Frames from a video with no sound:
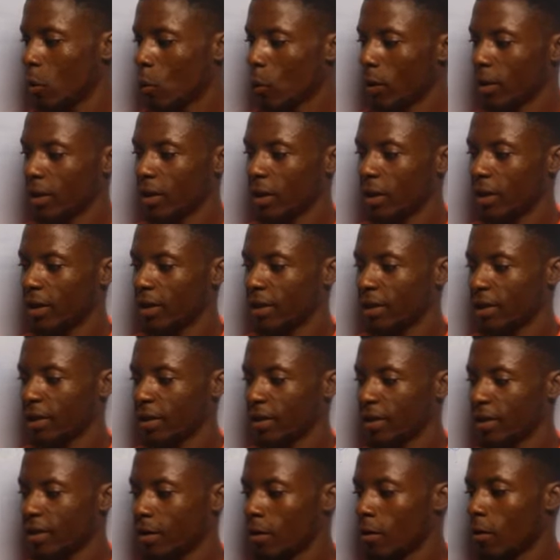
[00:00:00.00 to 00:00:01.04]
whether it
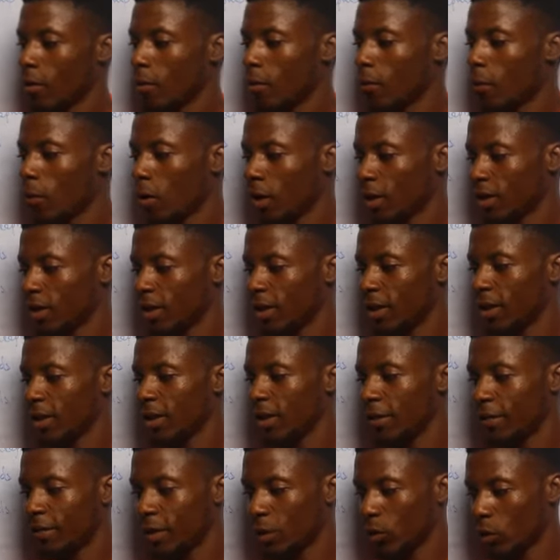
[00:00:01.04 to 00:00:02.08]
is for an
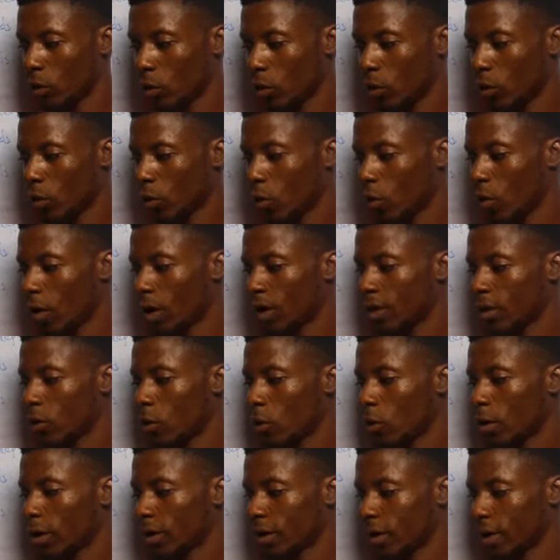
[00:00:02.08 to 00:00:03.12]
individual or an
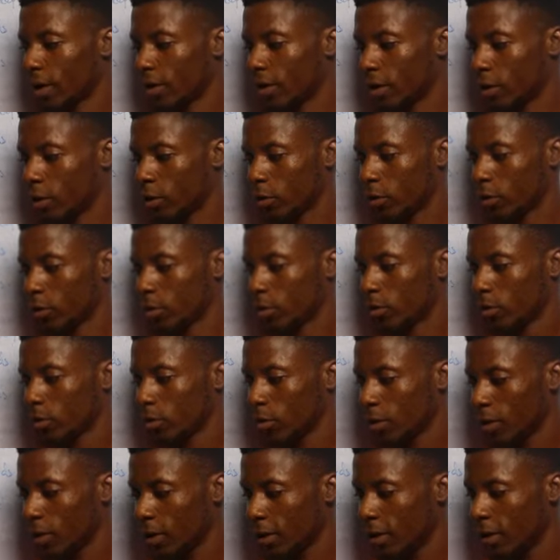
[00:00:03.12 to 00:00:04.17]
organization.
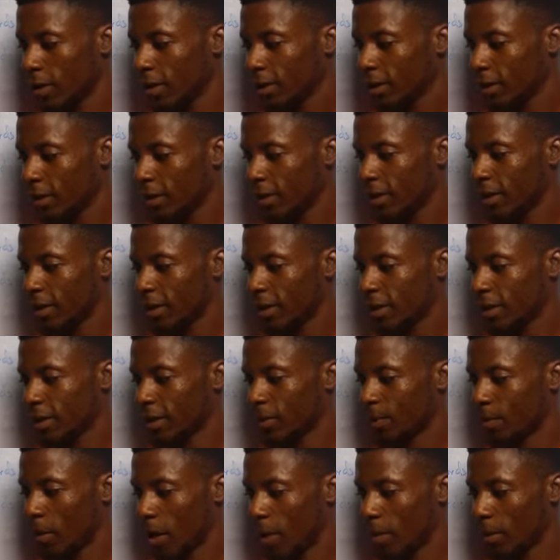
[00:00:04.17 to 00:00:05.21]
Since it
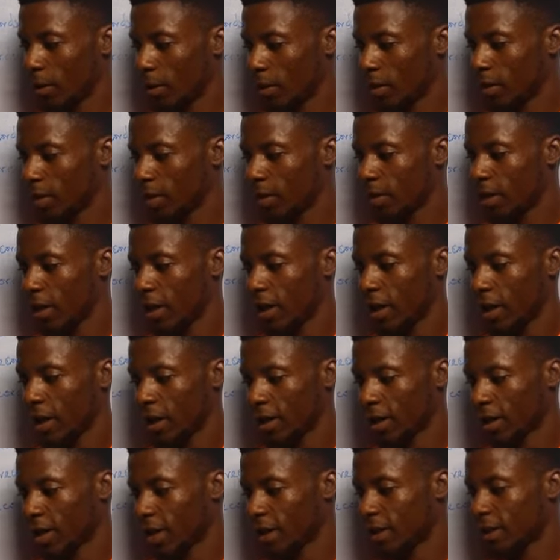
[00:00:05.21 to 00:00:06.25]
is permanent,
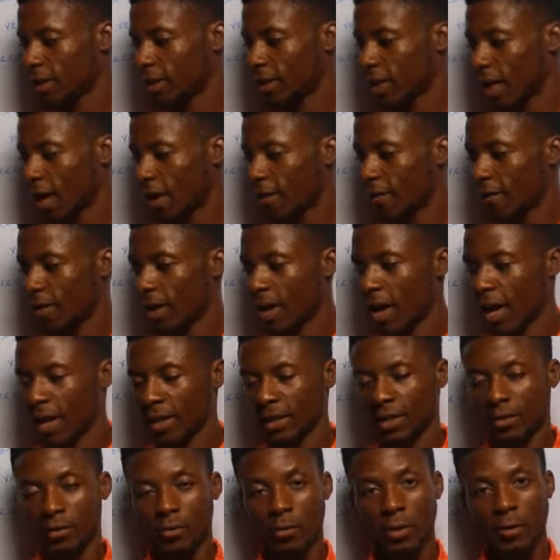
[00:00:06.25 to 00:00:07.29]
it can serve
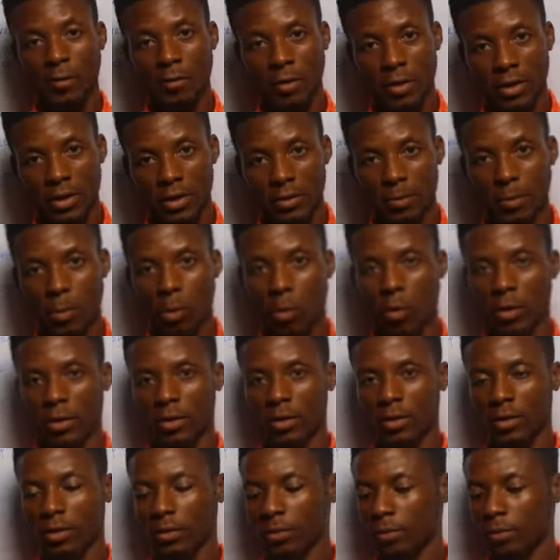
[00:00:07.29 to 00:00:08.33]
as a reference point.